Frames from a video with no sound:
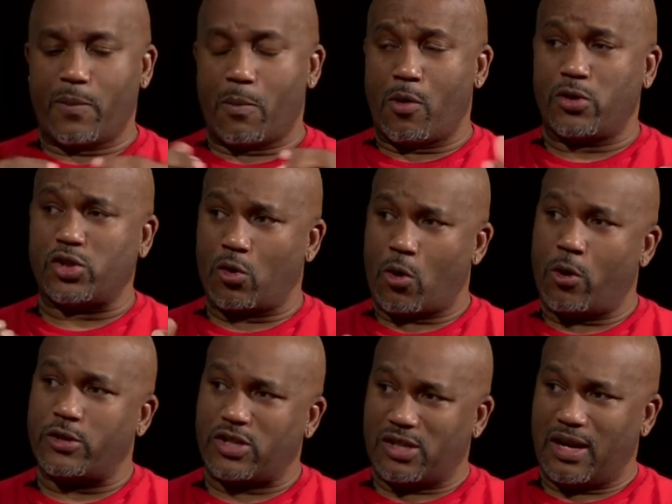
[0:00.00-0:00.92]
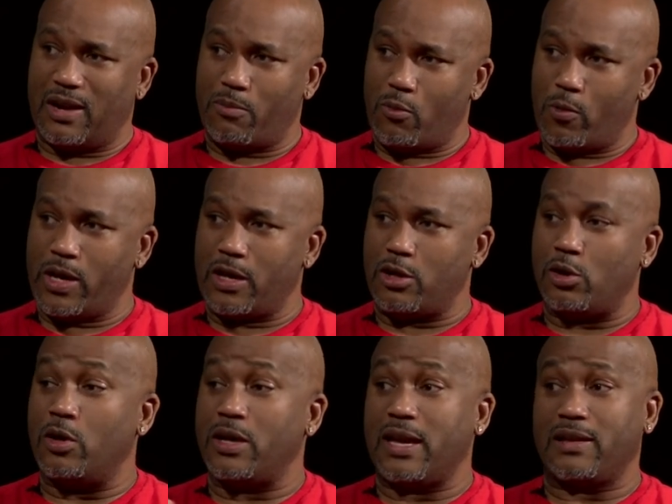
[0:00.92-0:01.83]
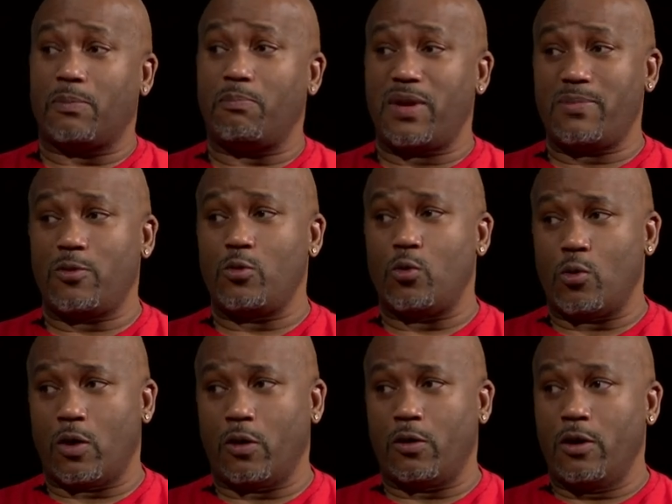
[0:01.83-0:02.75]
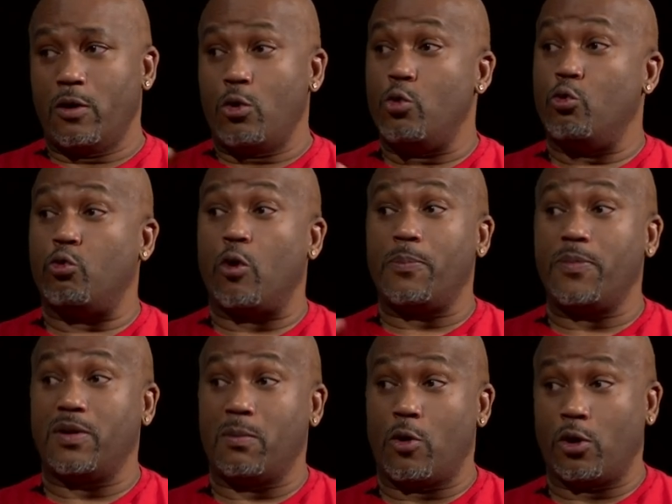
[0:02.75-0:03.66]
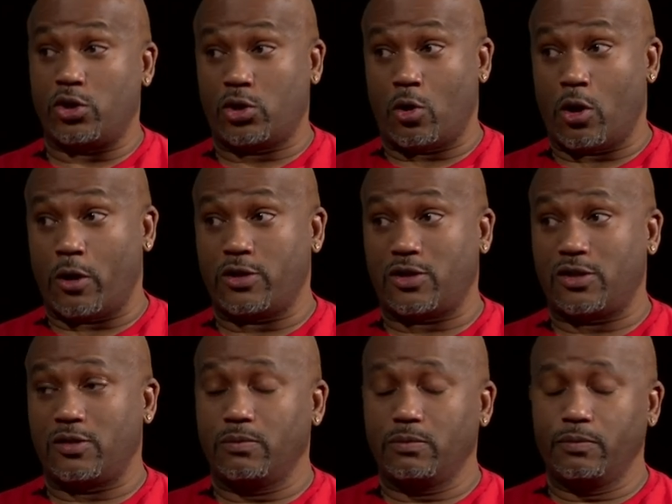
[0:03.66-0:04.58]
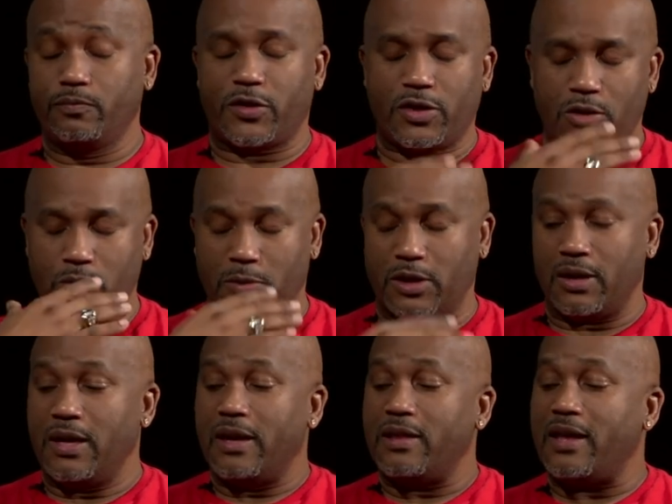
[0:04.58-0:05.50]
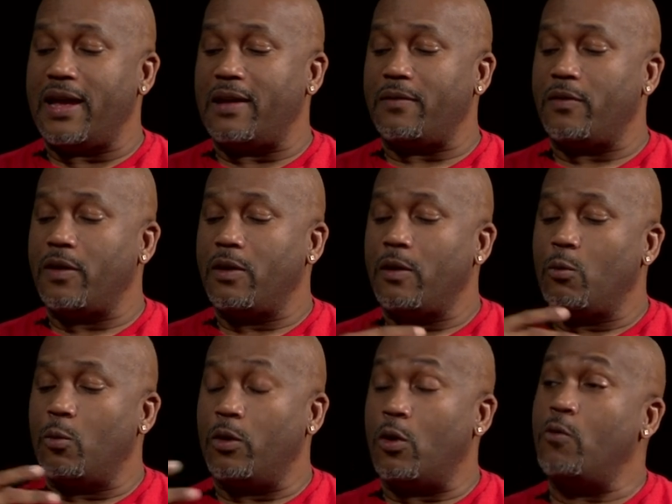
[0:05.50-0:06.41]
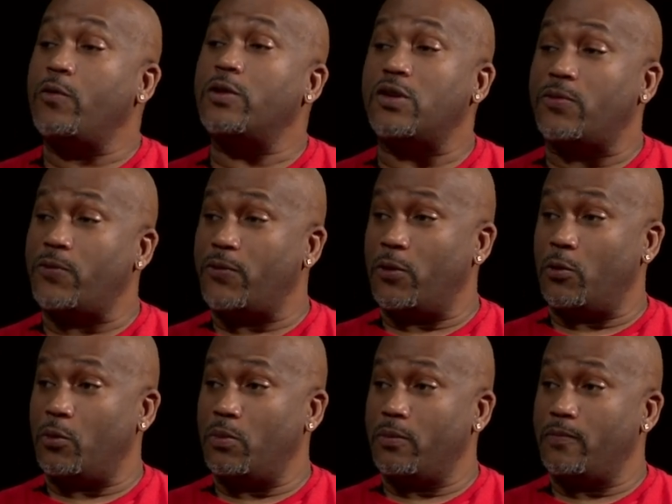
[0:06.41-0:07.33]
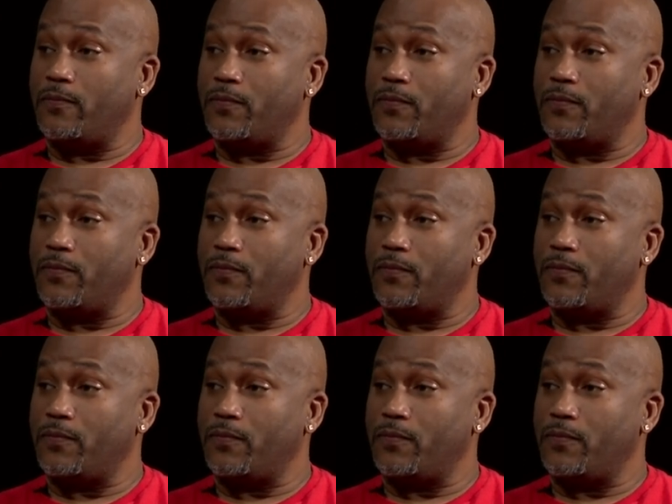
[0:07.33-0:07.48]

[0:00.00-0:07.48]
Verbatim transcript: a martial arts standpoint, you look at the people who are who grew up in the martial arts. Mm-hmm. Excuse me, that went over to film.